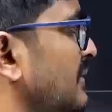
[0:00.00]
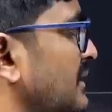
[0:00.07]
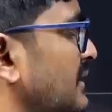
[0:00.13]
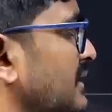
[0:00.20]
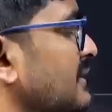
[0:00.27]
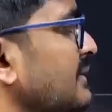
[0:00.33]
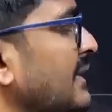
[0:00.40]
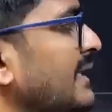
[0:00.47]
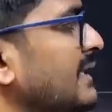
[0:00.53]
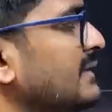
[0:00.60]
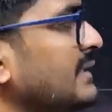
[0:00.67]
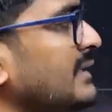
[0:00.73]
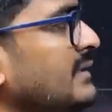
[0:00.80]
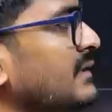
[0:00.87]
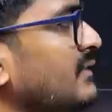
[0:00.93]
This is
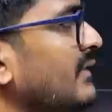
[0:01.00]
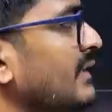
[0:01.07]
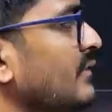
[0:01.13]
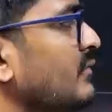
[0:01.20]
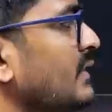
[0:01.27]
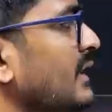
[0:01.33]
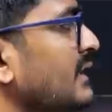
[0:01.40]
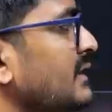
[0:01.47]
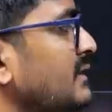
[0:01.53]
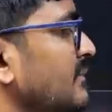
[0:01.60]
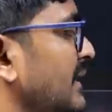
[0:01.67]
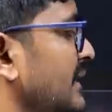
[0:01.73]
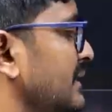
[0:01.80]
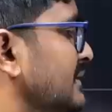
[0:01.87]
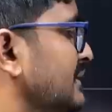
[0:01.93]
minus, right? When you take this
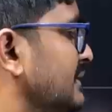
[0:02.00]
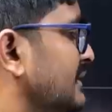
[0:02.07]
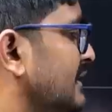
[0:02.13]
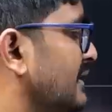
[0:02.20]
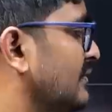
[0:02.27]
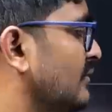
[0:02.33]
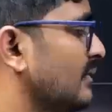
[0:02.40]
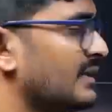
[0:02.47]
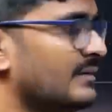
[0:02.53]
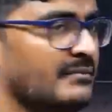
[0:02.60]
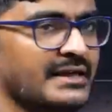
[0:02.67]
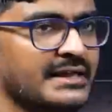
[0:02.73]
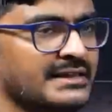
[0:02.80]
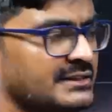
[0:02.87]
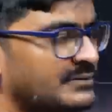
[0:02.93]
minus inside, it will become
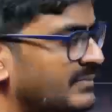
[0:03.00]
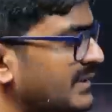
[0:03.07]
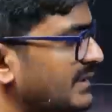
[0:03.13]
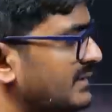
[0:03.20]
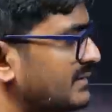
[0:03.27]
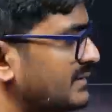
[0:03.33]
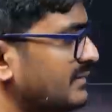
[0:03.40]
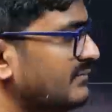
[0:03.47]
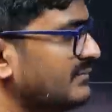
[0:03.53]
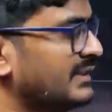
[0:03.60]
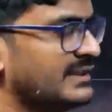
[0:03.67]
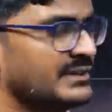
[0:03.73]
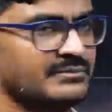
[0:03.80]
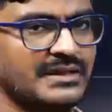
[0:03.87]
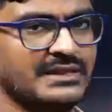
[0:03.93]
minus pi and stuff.
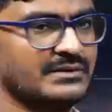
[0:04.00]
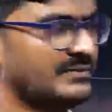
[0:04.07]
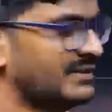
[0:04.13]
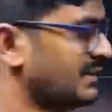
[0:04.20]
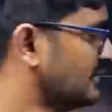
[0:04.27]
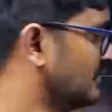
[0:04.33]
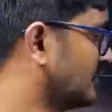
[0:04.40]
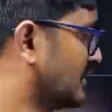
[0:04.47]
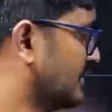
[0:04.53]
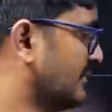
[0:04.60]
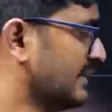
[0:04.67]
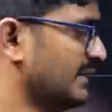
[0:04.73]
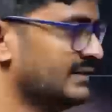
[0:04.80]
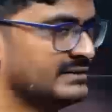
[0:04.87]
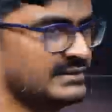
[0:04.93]
That is mathematics. You can manage,